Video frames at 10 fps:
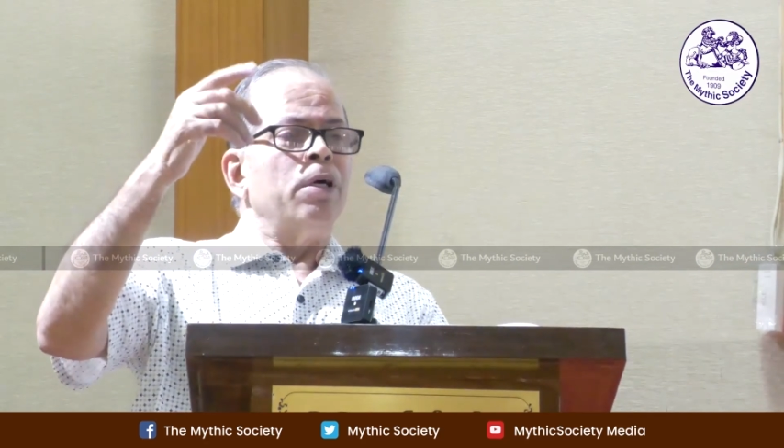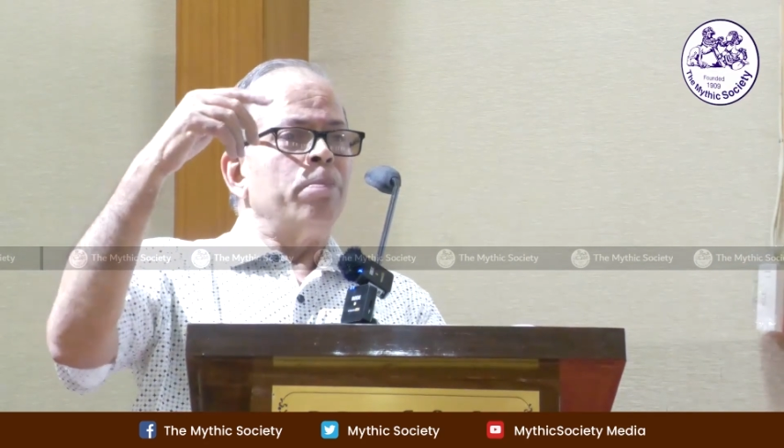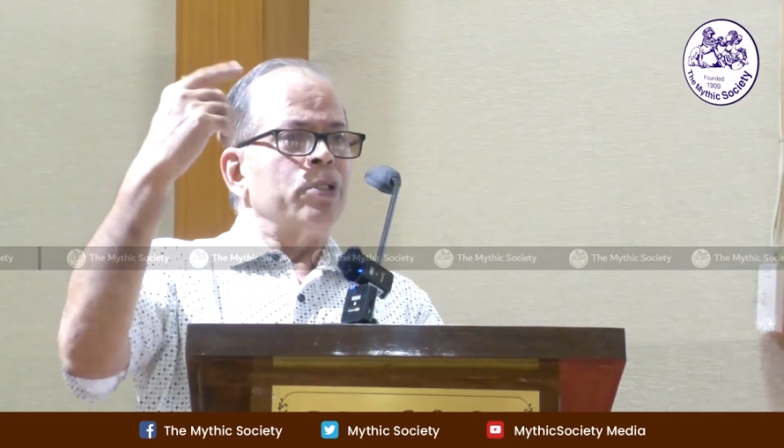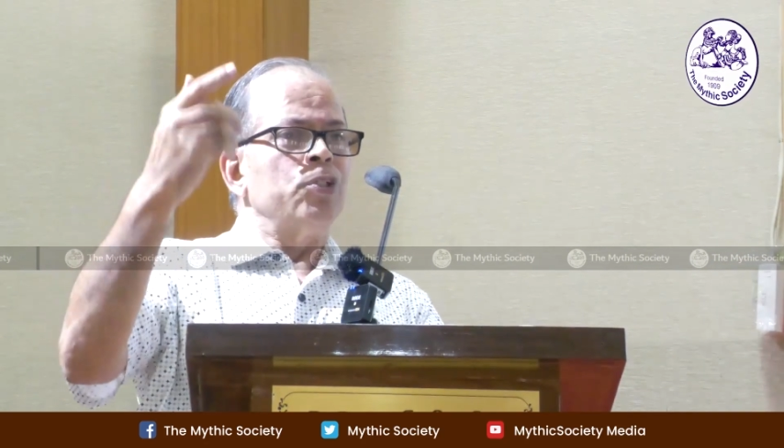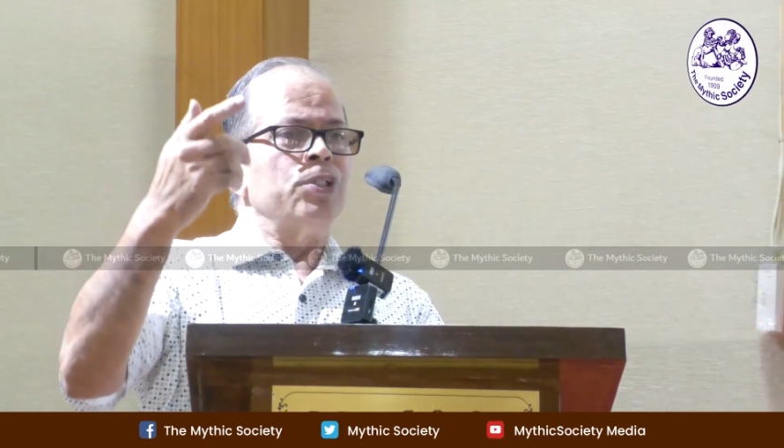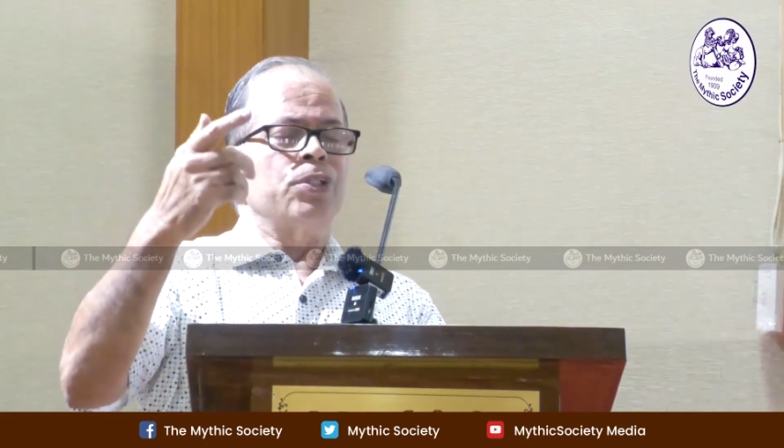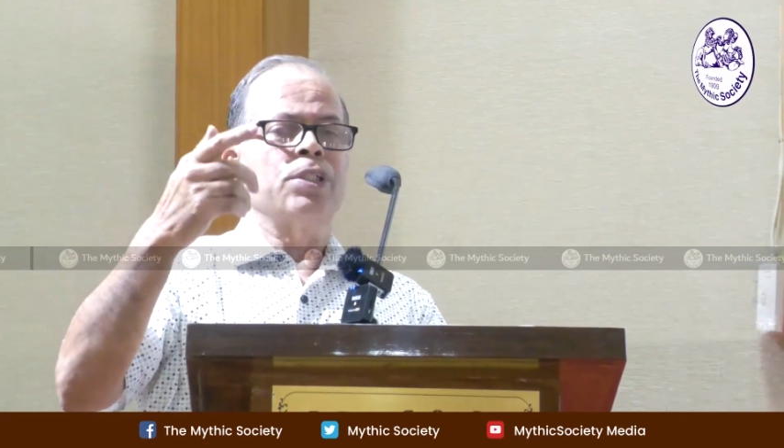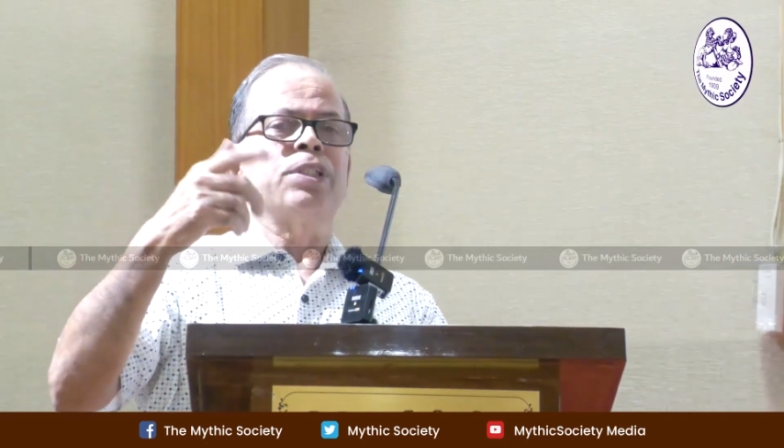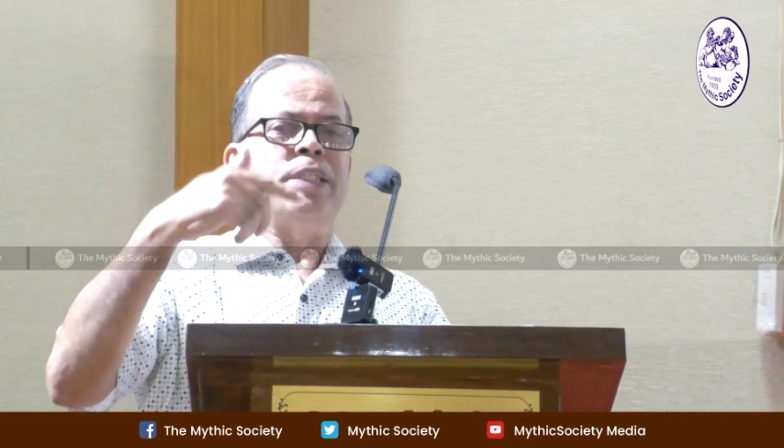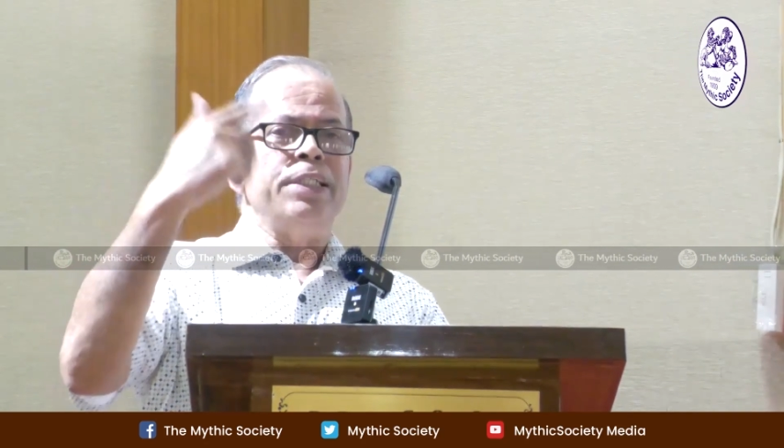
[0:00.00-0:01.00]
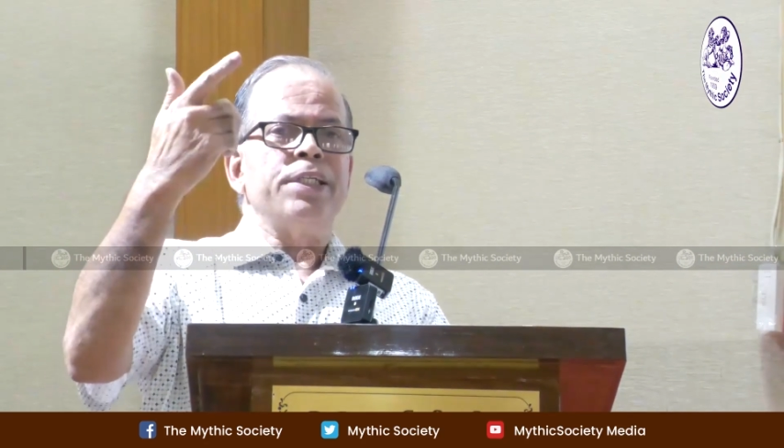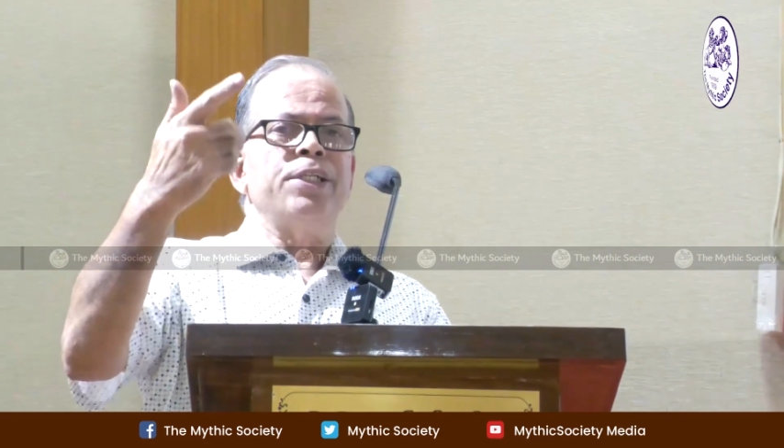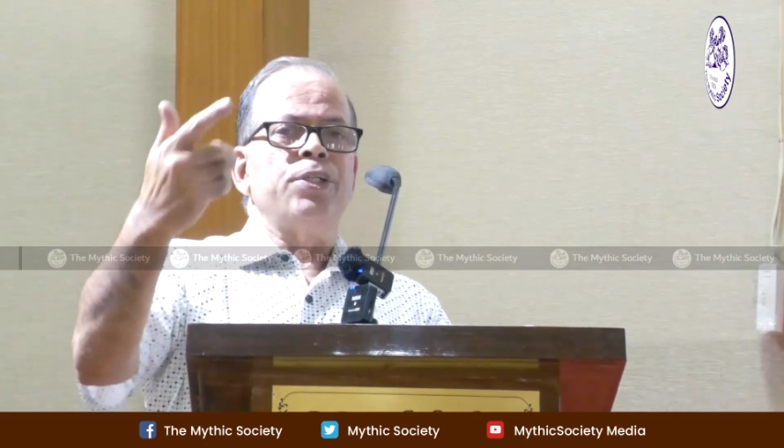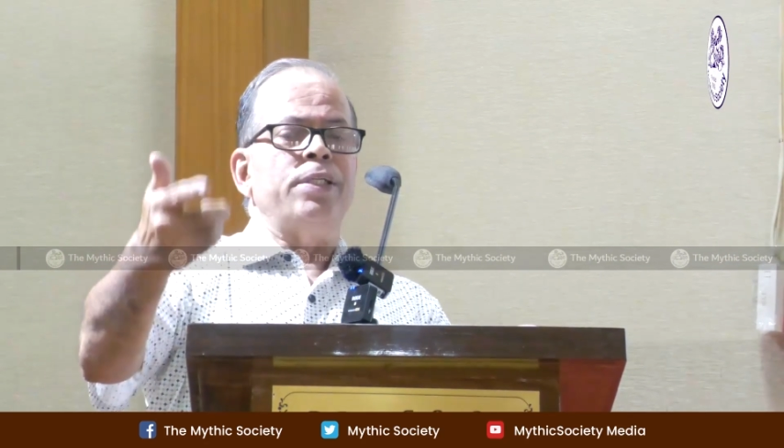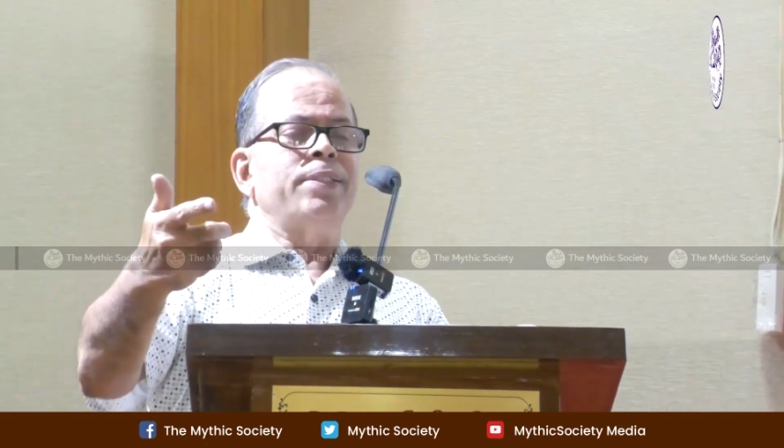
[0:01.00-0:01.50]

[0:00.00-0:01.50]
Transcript: prejudices enter into